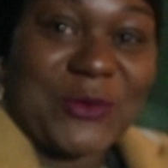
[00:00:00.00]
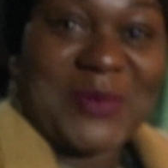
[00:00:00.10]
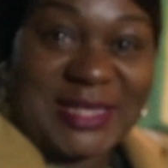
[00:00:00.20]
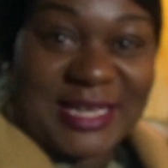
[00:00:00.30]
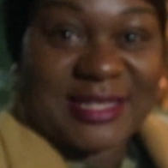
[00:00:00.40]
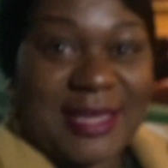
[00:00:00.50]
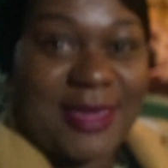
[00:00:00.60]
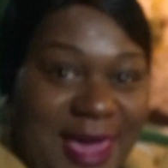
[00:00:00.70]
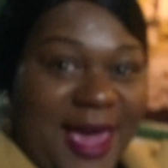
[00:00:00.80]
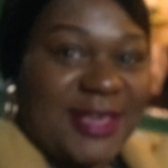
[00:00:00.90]
comment and say,
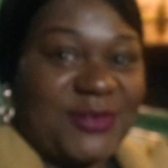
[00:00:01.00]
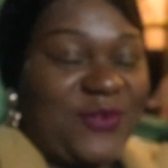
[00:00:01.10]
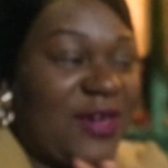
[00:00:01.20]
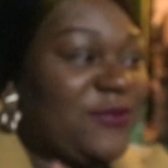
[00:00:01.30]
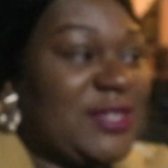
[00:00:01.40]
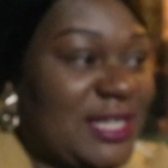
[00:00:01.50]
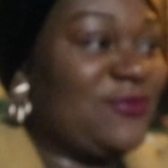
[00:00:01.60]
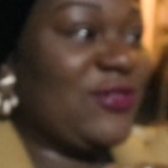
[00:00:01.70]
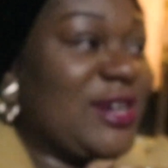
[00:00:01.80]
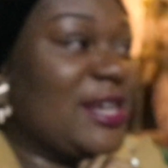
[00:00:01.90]
yes, Faith did
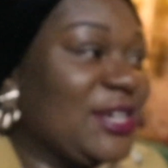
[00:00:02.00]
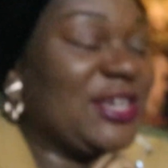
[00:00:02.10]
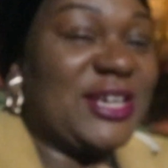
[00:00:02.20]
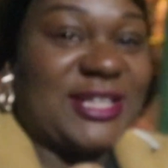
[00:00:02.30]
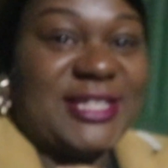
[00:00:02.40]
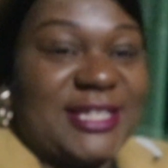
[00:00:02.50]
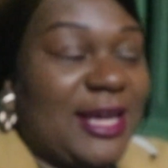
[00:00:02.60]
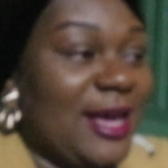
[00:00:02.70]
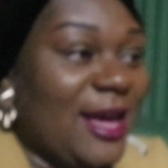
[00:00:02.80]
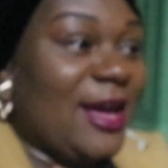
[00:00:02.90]
really good.
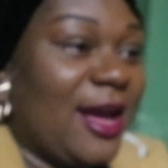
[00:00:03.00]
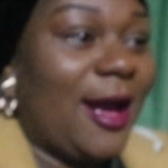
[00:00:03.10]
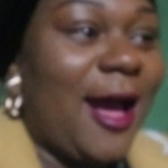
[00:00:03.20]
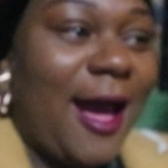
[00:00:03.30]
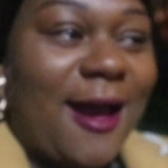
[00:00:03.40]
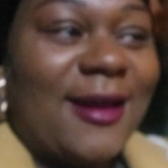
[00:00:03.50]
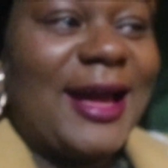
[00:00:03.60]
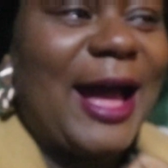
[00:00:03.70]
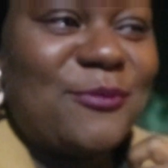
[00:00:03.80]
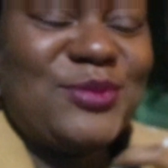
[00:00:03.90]

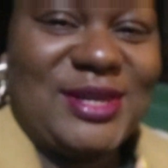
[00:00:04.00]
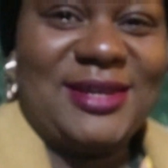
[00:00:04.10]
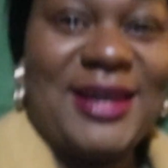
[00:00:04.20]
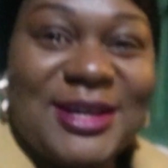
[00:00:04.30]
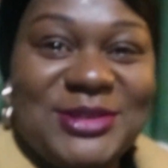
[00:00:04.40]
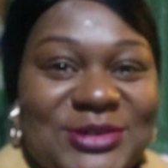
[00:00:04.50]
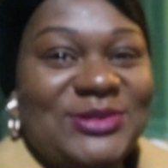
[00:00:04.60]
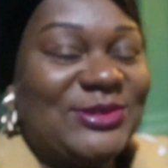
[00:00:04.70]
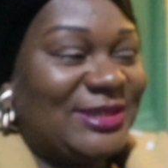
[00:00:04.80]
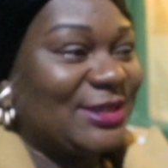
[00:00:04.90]
Abby, how do you
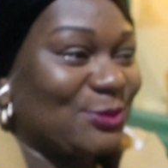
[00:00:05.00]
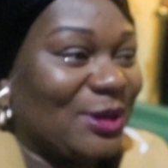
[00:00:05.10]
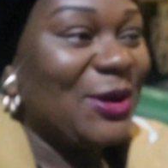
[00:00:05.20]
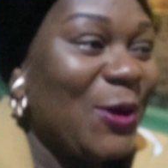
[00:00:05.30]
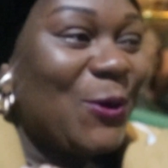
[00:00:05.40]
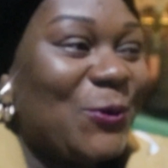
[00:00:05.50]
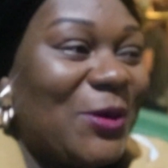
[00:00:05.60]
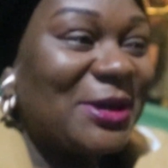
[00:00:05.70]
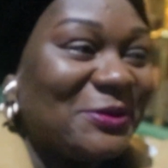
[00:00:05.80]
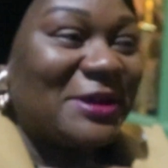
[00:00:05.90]
do this one?
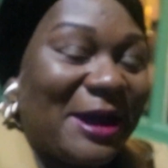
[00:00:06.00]
Working with